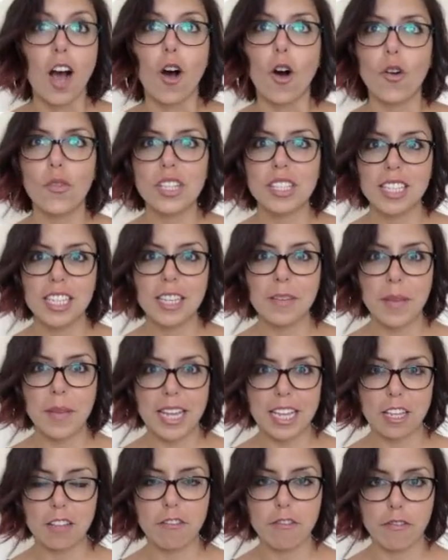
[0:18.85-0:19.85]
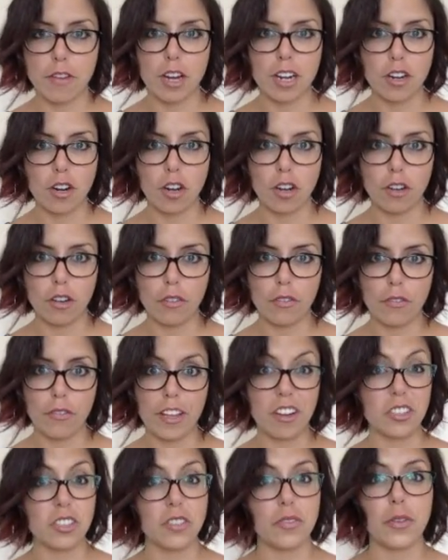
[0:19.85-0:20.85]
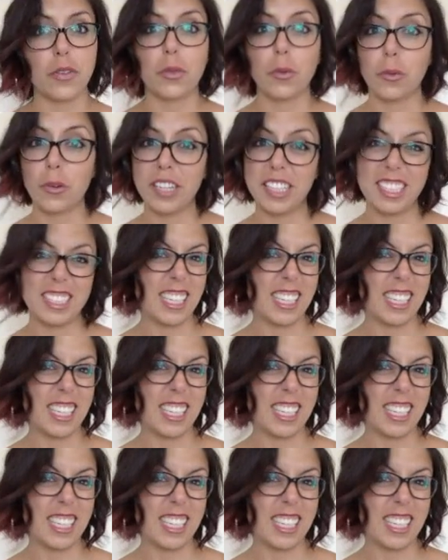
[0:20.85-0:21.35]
Obviously, making fun of figures of authority,